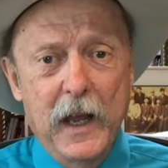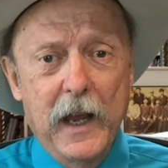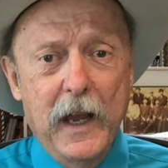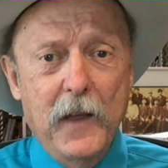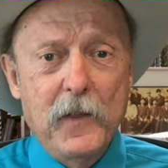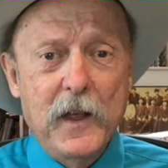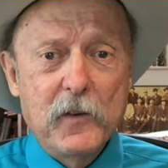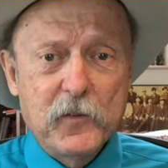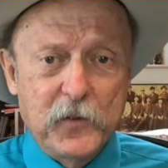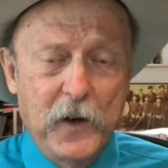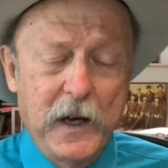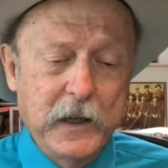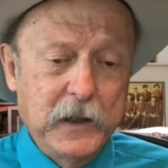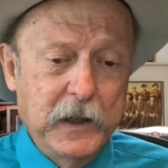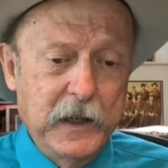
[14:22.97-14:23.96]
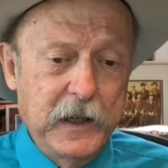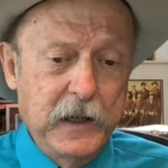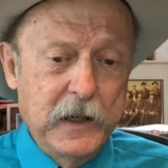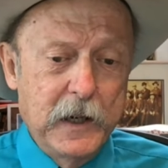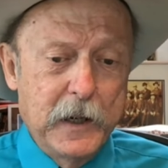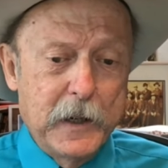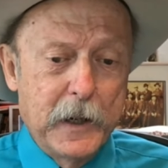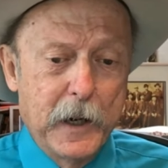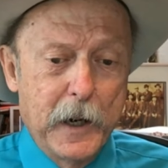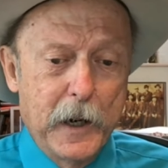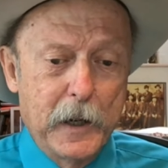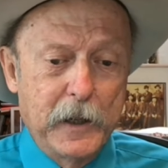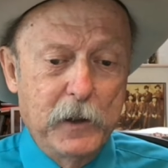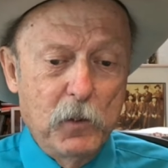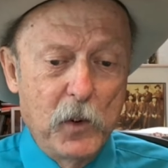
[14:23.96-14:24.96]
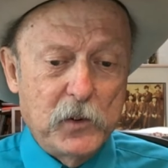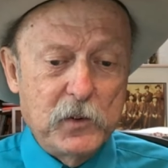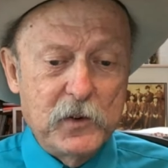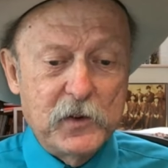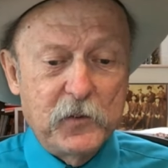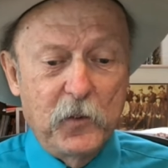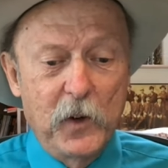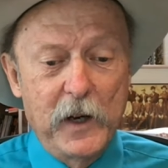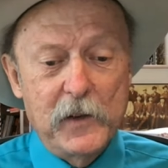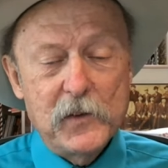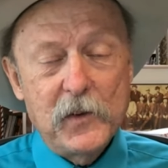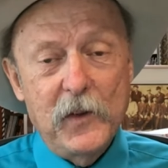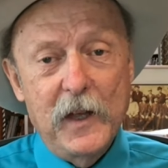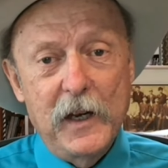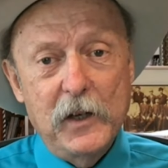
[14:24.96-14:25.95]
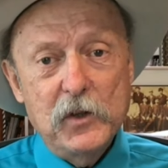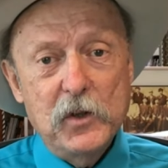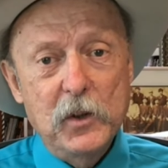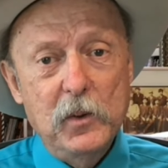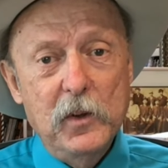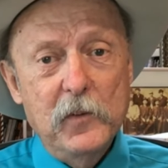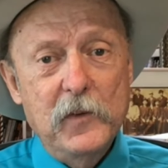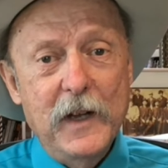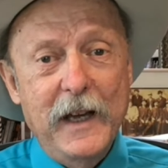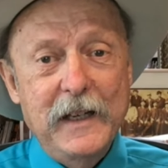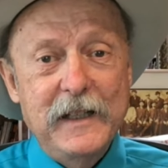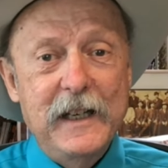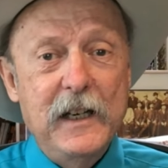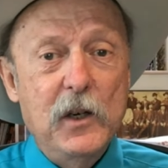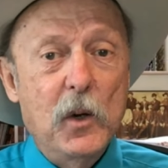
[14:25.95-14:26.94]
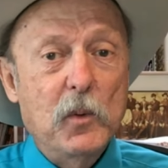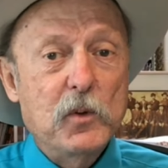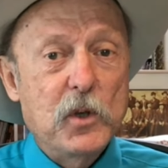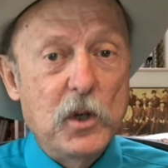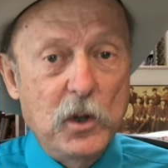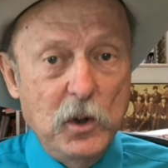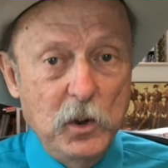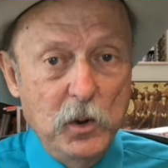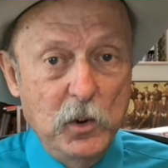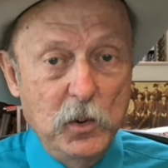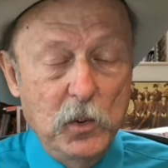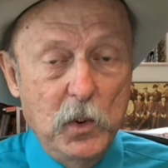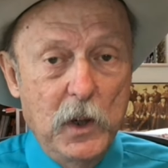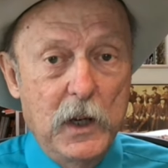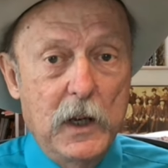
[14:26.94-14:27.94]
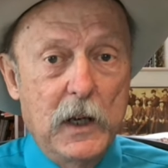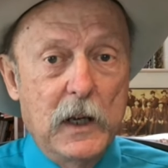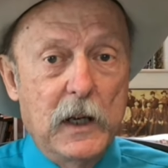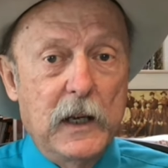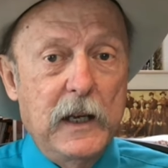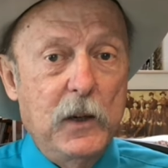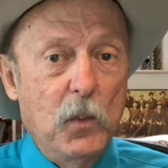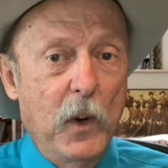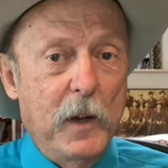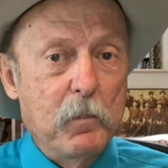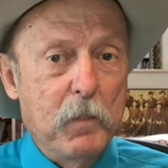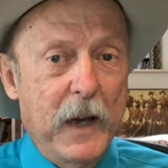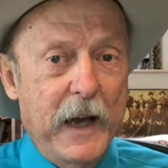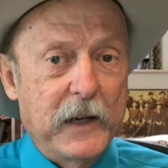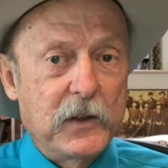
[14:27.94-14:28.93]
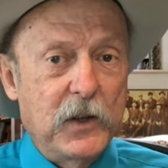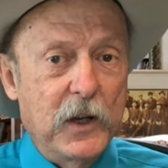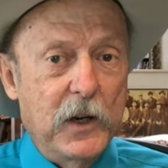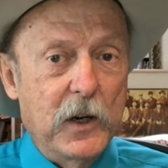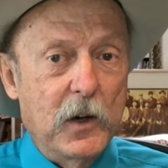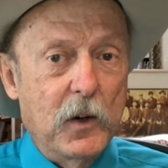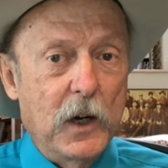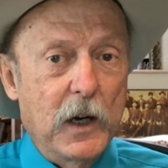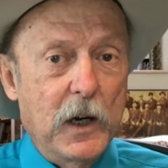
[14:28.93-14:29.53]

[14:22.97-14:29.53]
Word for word: And then finally, he wrote to his friends that in June of 1902, he went back there